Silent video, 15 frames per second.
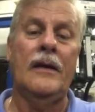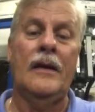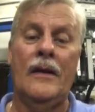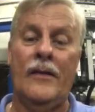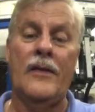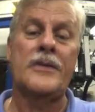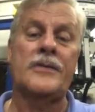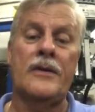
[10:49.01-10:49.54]

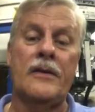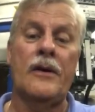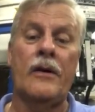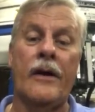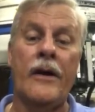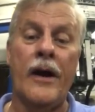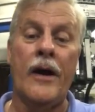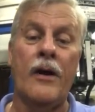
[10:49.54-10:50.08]
in this
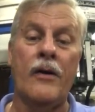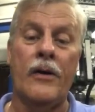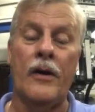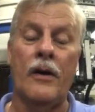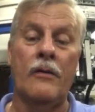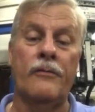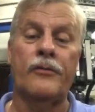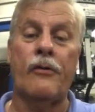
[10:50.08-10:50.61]
area
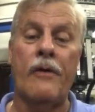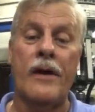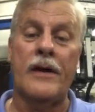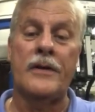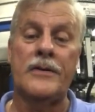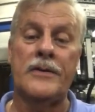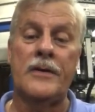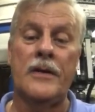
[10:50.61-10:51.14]
of
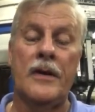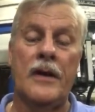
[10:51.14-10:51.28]
trades.